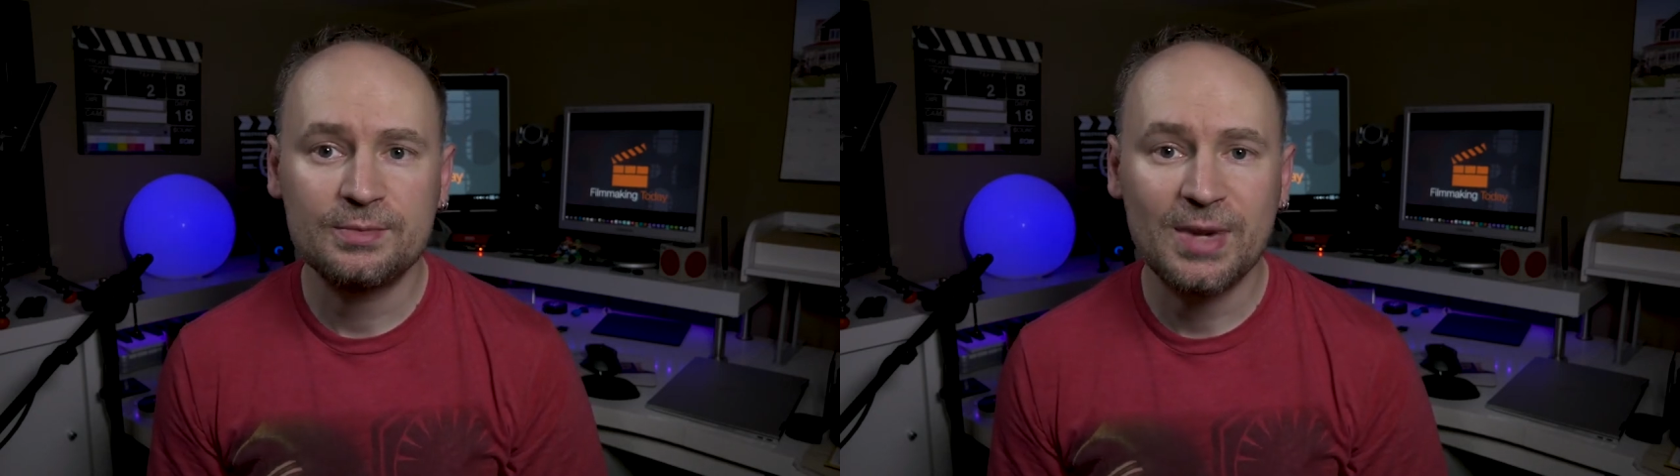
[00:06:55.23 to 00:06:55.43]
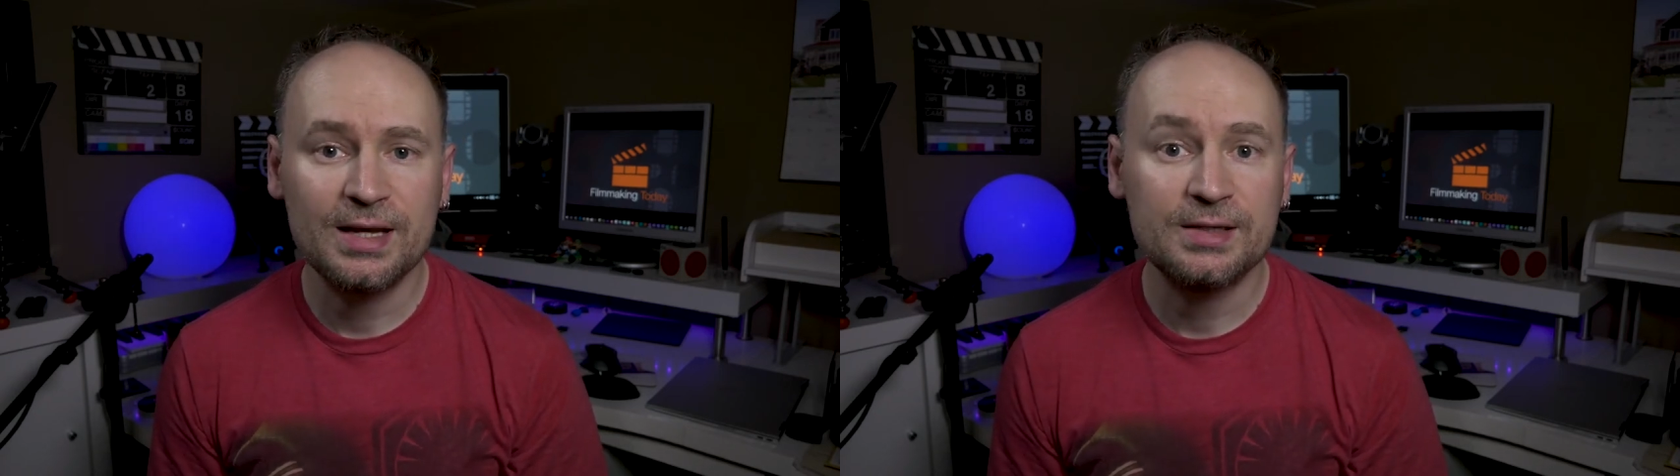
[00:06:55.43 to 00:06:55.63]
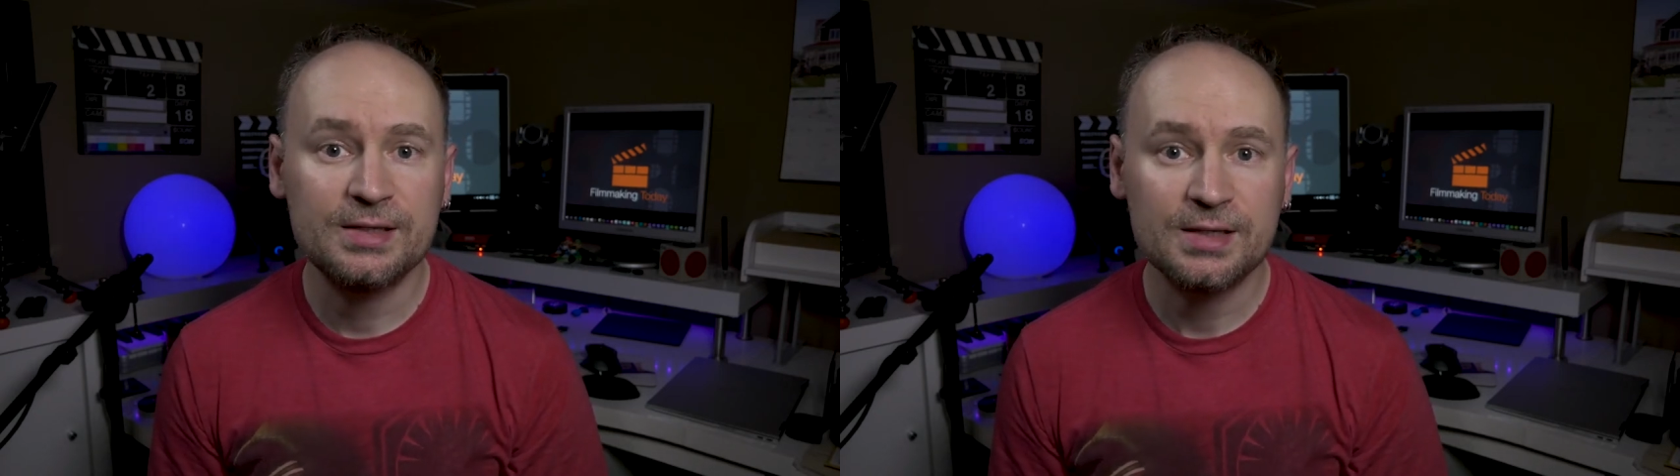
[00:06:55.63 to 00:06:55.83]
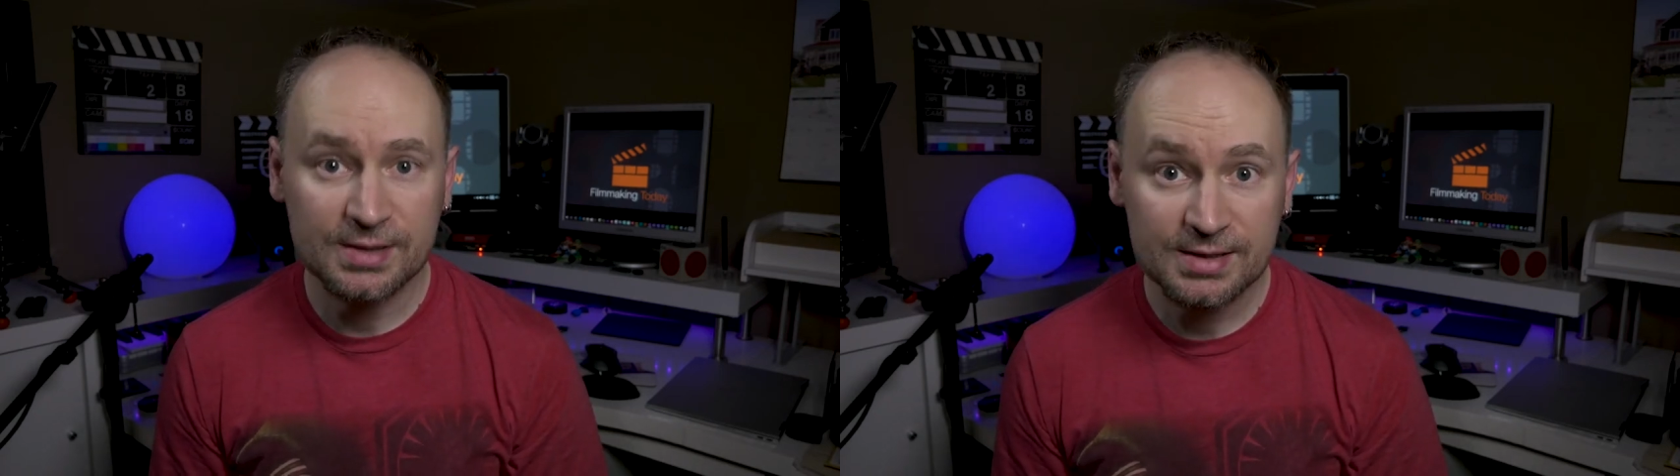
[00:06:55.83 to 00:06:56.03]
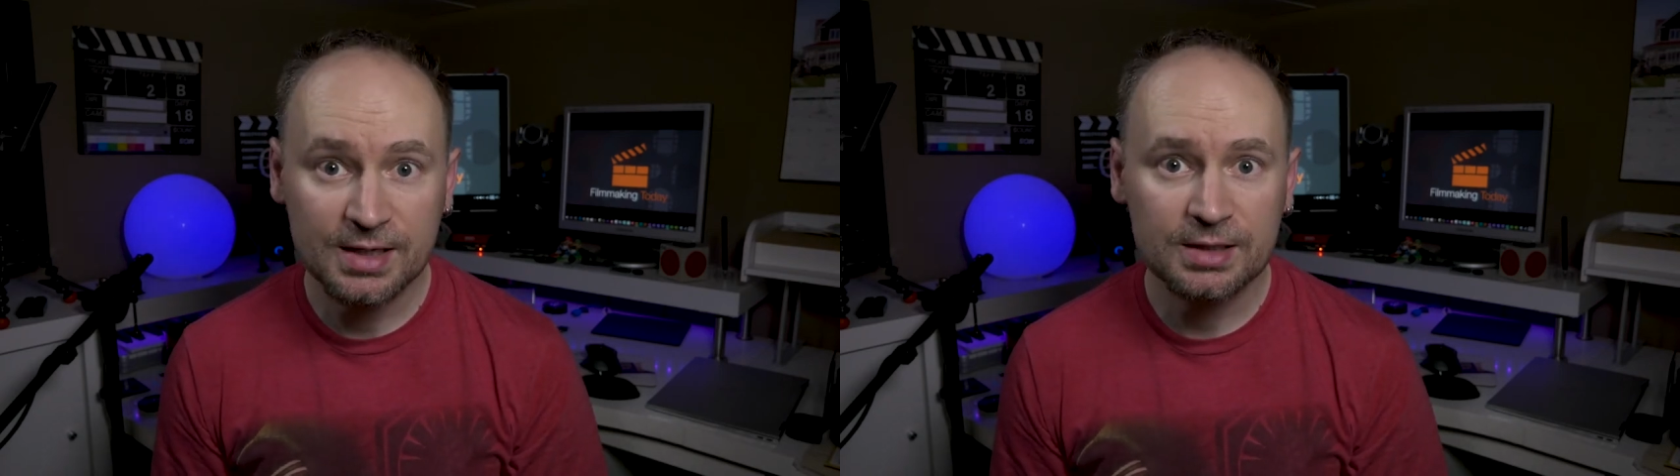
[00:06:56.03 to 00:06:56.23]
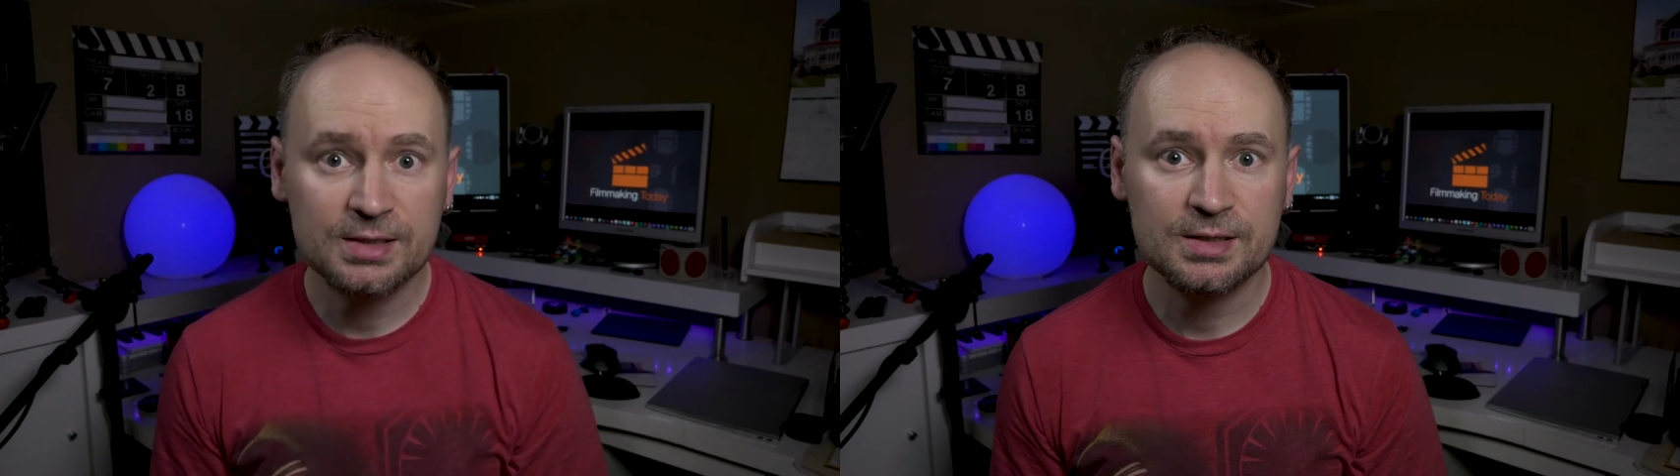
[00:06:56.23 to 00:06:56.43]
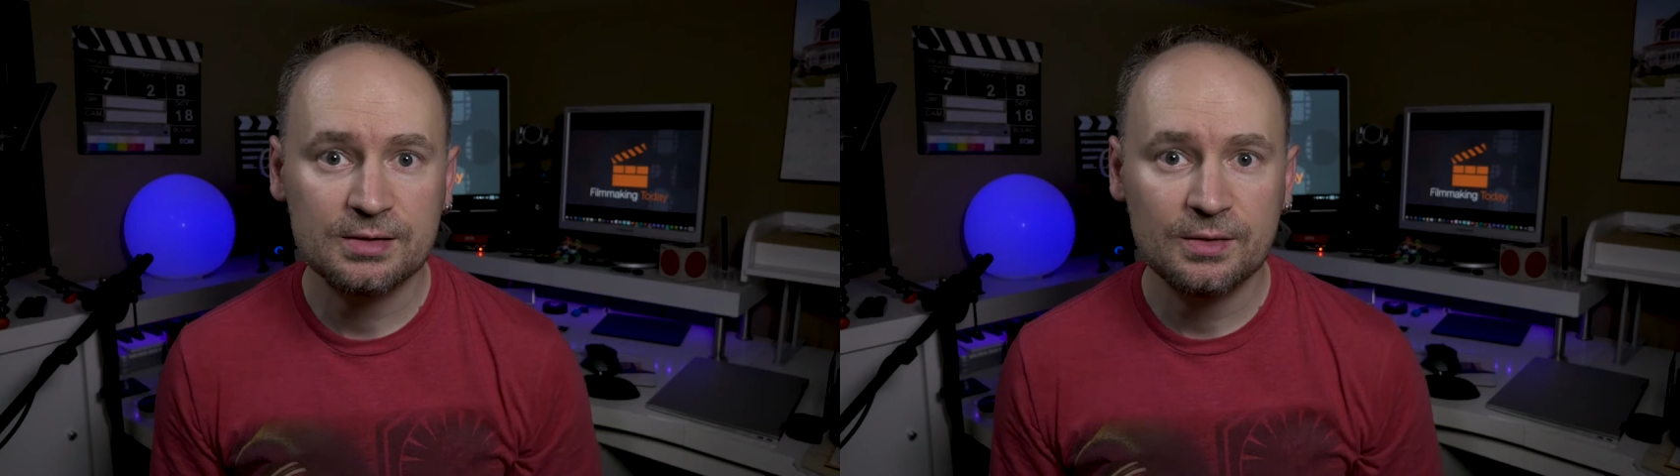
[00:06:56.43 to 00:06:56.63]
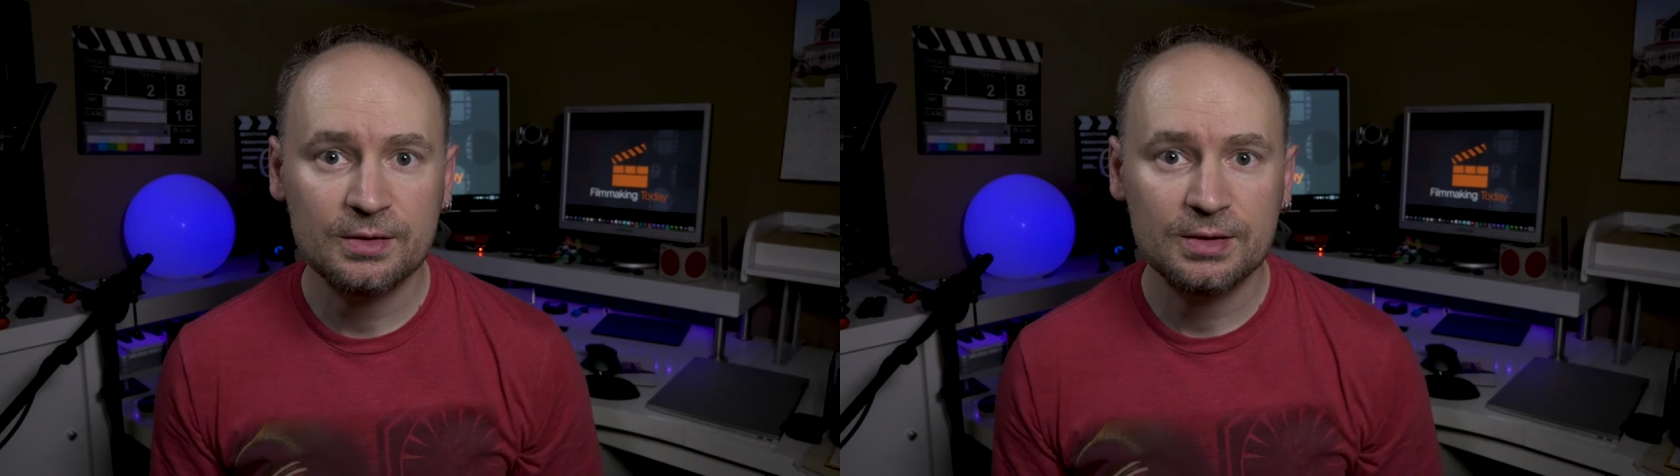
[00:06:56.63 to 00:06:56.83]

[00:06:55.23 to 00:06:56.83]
to -6